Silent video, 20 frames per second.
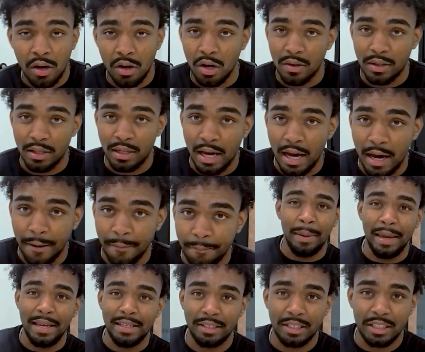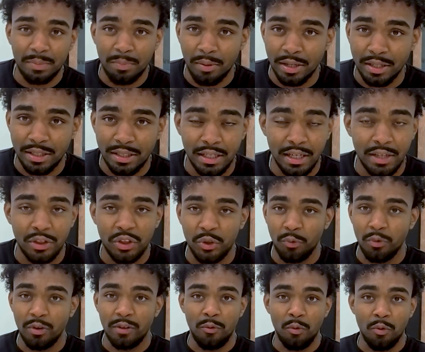Are they not? Basic spreadsheet,
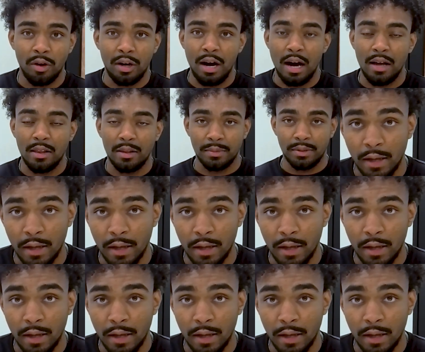3-4 column.